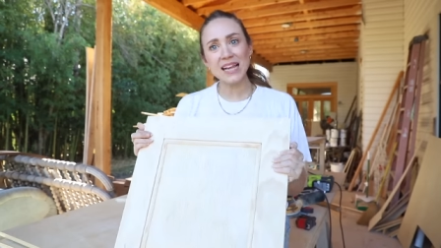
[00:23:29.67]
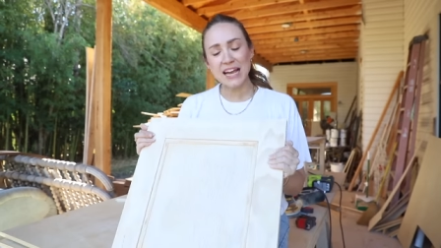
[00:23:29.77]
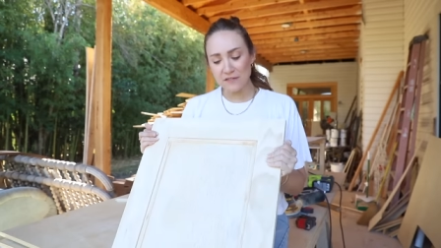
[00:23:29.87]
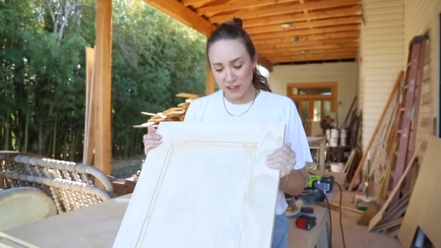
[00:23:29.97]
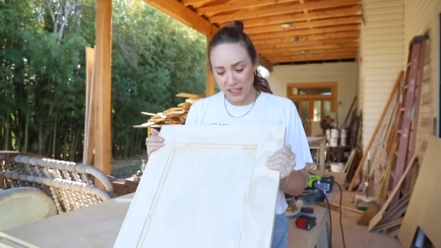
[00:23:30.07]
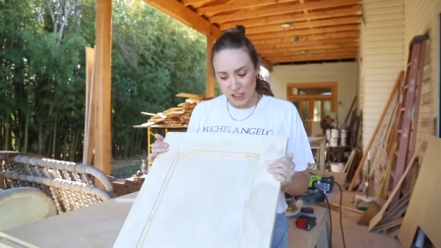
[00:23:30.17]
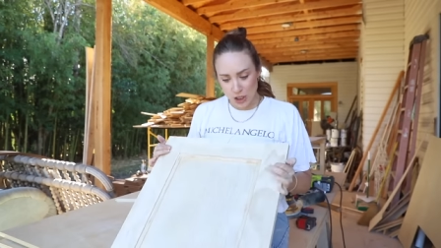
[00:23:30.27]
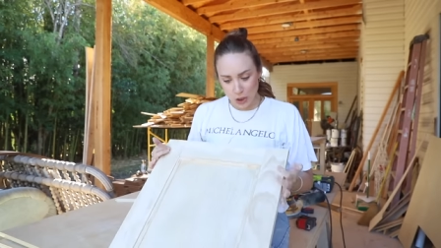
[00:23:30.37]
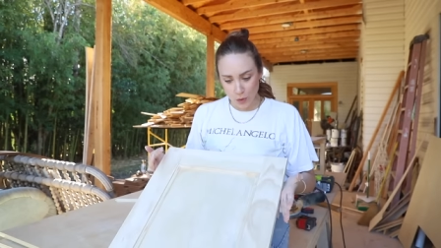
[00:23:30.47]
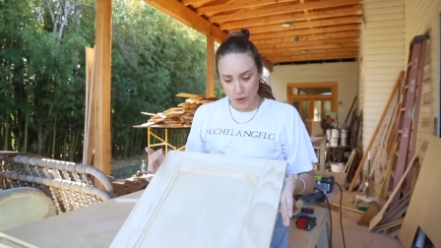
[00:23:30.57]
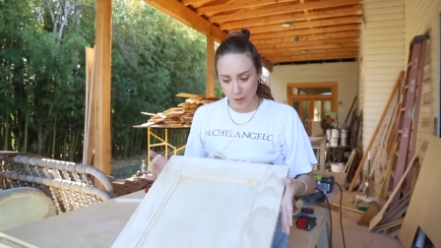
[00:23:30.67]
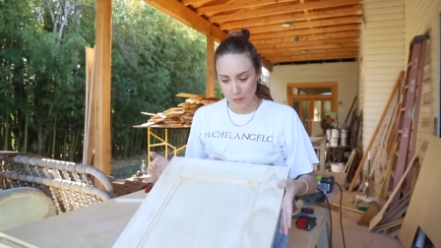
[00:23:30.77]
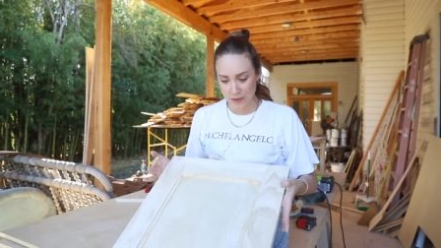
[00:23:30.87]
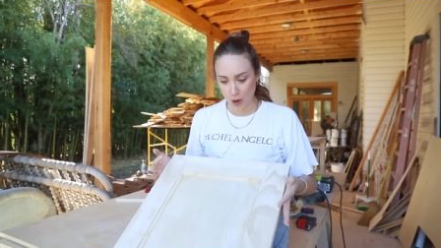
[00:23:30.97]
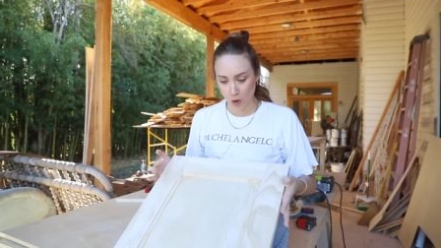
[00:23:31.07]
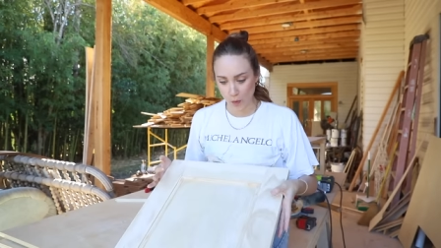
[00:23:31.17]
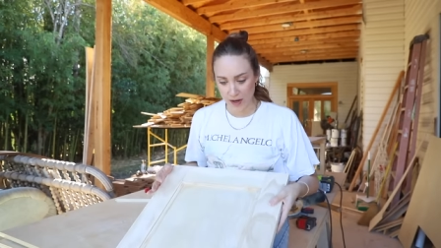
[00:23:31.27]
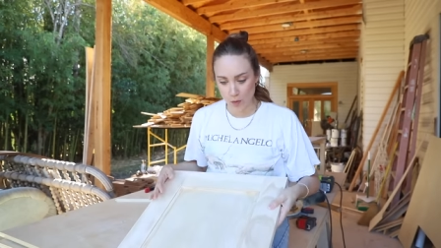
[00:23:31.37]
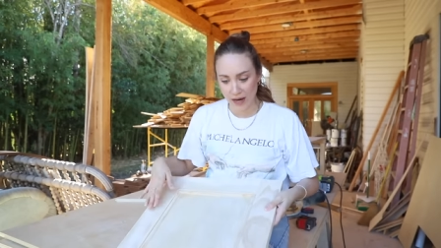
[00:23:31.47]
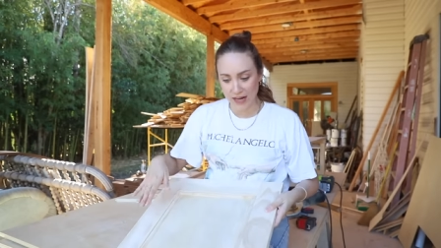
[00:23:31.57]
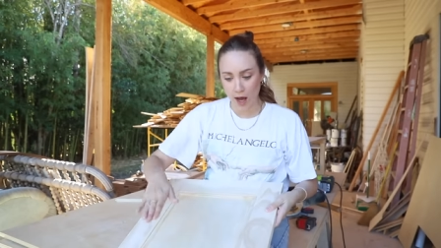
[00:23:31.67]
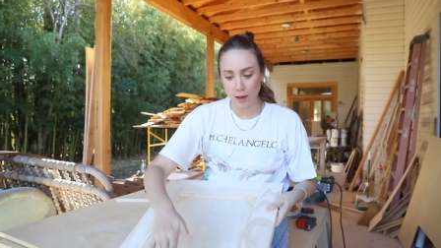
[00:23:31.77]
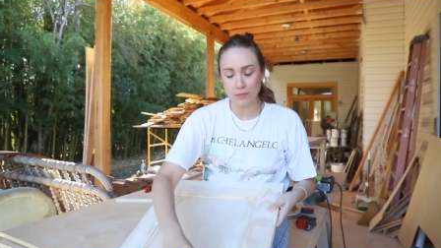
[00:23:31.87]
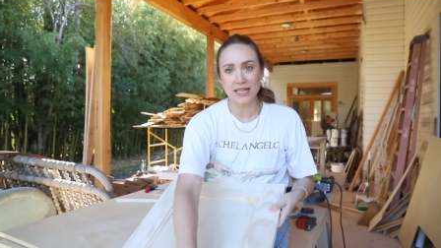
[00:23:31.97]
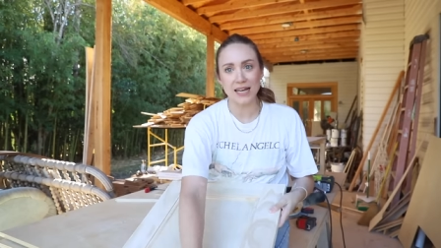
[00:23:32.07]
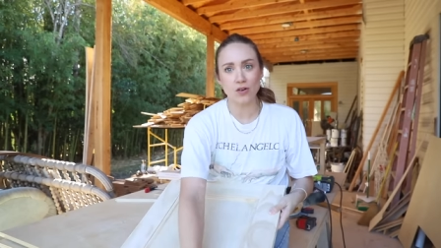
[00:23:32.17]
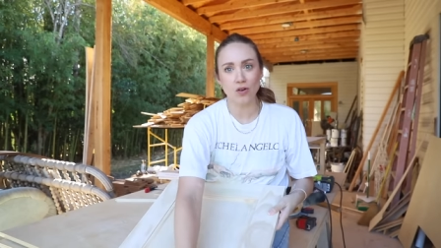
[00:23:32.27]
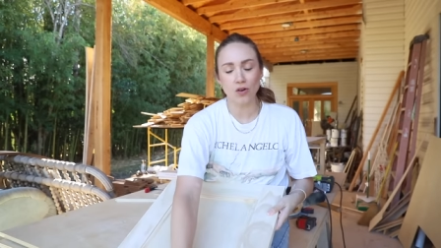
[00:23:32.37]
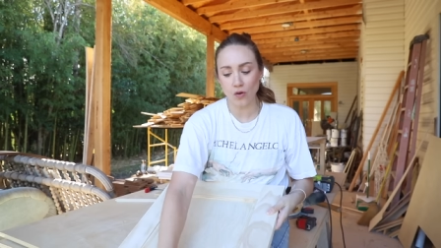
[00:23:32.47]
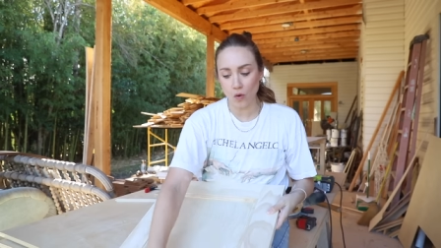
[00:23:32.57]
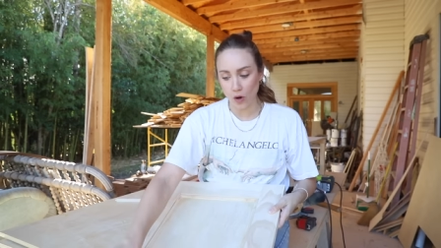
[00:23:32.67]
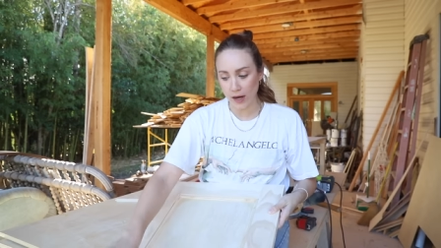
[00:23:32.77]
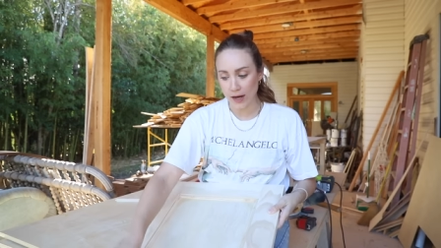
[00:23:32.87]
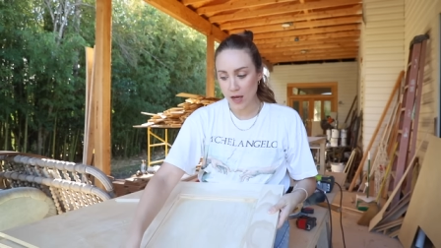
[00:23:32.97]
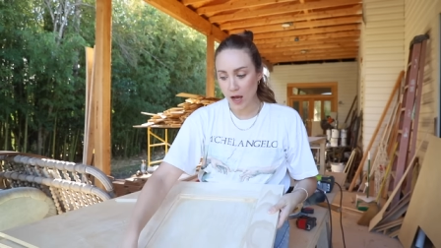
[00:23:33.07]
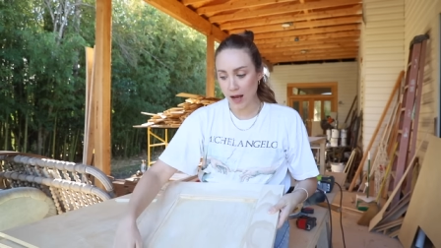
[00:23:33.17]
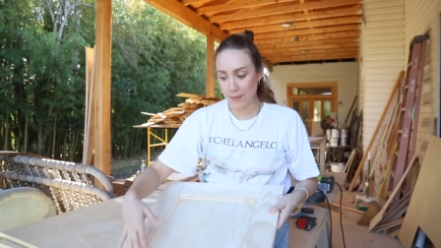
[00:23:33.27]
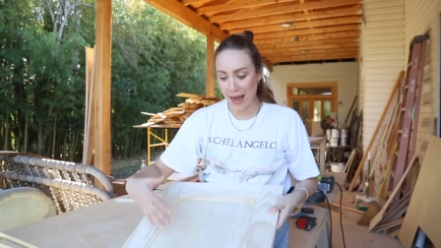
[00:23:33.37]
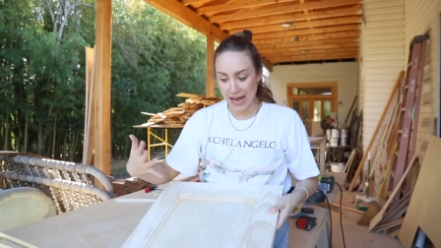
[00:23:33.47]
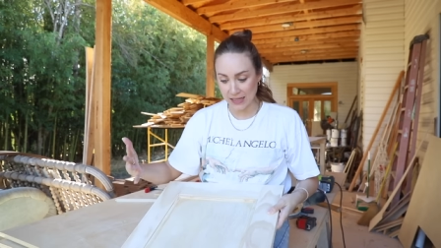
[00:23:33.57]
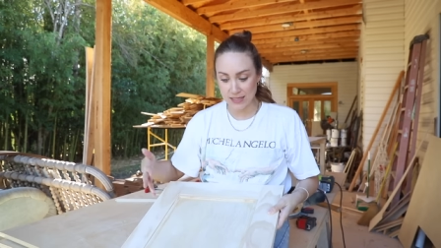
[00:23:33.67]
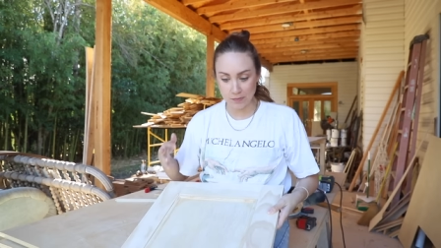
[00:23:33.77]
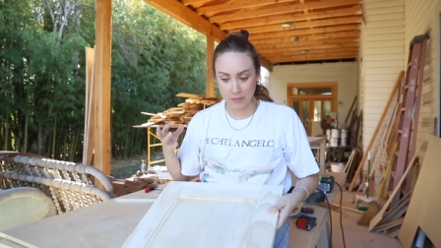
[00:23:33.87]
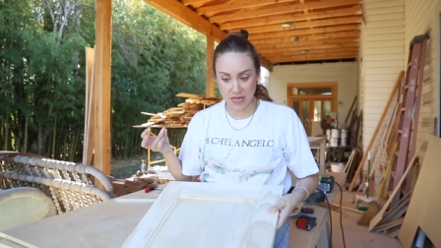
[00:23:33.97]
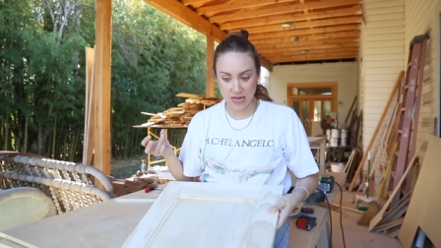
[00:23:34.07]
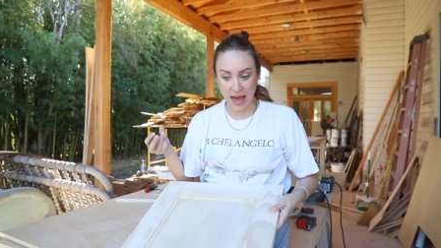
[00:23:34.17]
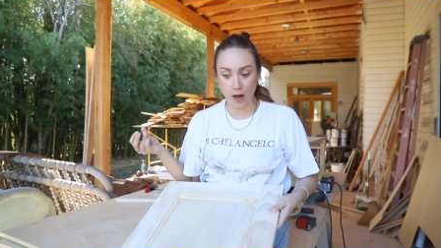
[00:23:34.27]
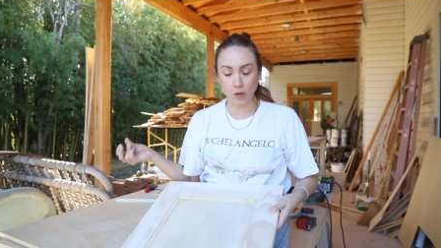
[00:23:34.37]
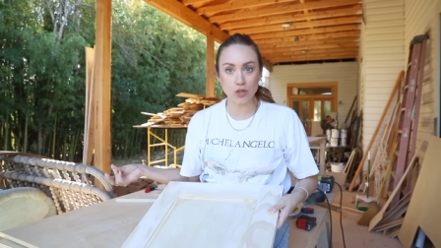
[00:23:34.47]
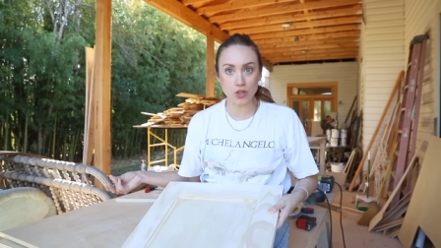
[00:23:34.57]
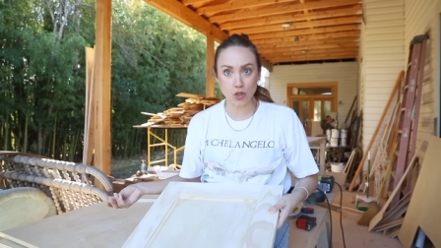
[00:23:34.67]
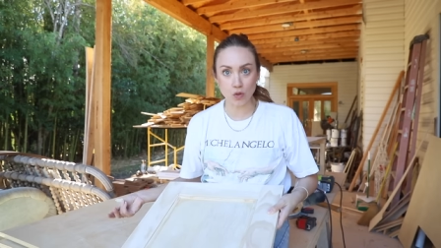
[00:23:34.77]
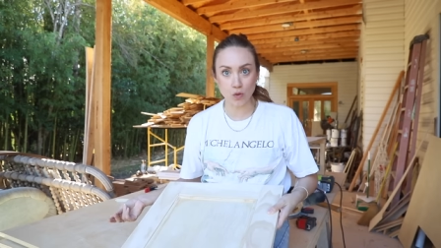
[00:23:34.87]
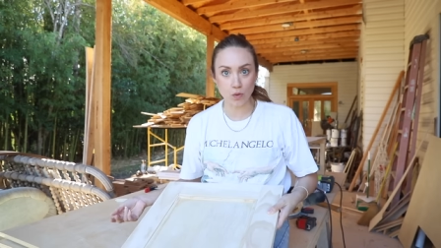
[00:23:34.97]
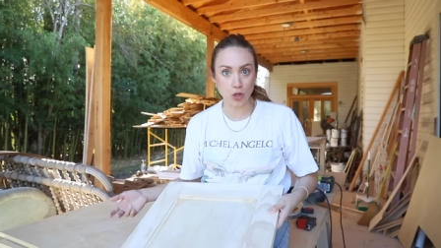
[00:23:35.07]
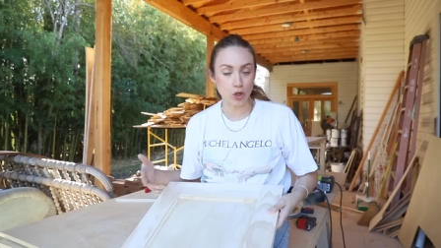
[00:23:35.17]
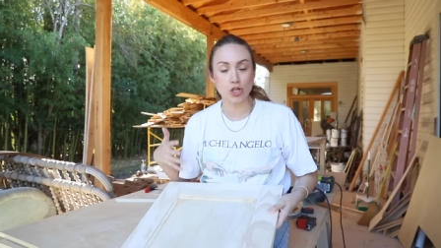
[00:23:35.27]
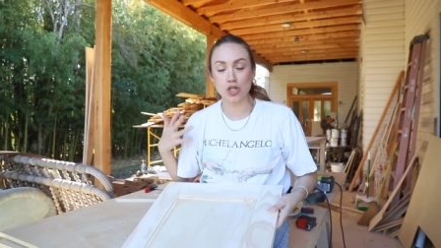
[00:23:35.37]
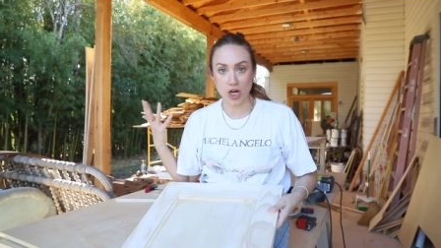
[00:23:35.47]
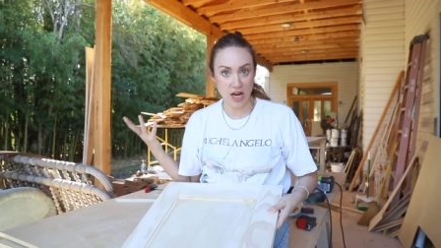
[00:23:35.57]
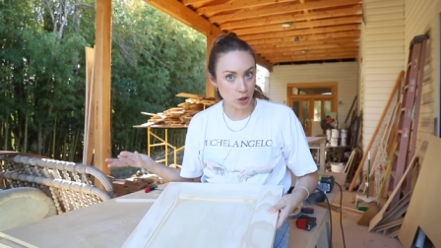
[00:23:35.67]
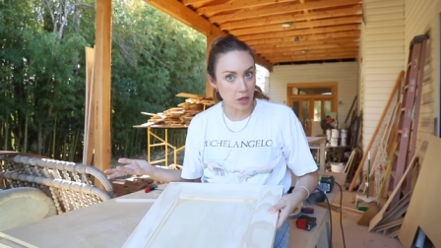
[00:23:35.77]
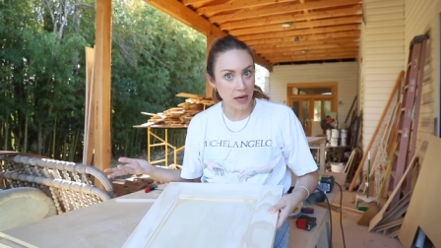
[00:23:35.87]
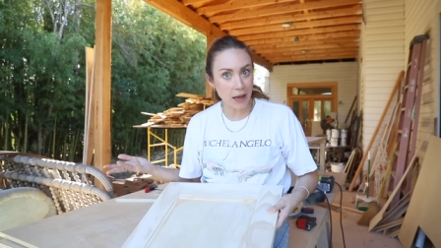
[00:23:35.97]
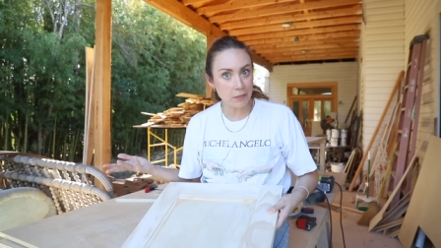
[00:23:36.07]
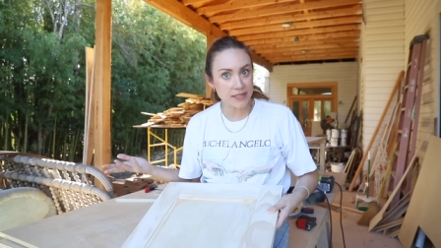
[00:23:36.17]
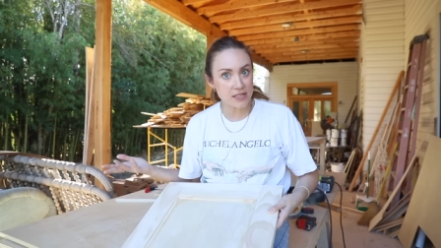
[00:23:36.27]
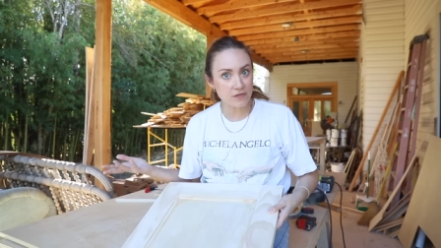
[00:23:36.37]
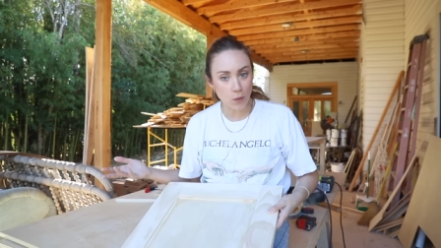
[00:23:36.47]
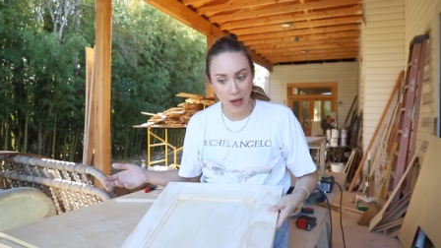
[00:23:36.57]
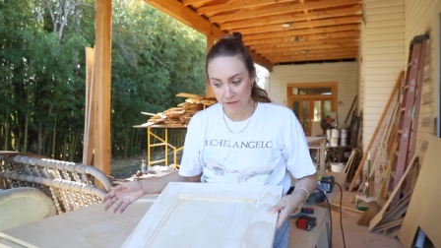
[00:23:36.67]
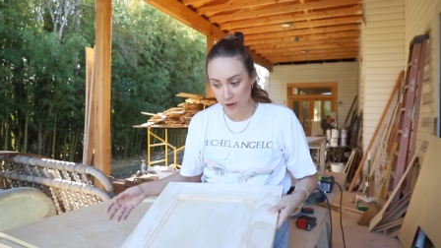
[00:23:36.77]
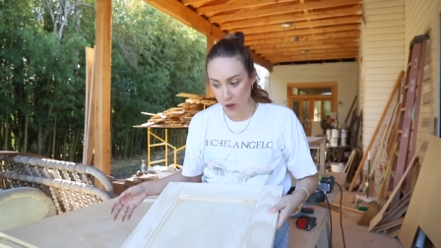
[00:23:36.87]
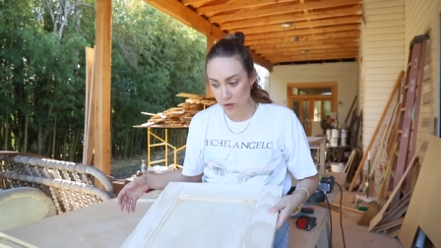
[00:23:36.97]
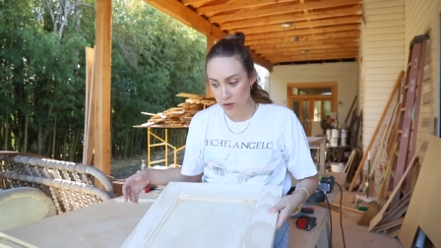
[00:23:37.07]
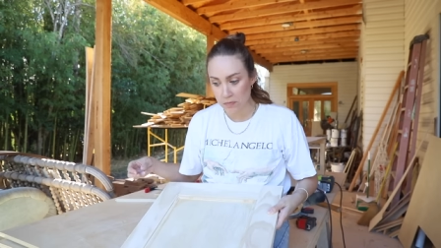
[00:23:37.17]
I feel like too, that would be a great way to upcycle or um, add something else to your shaker cabinets if you have those.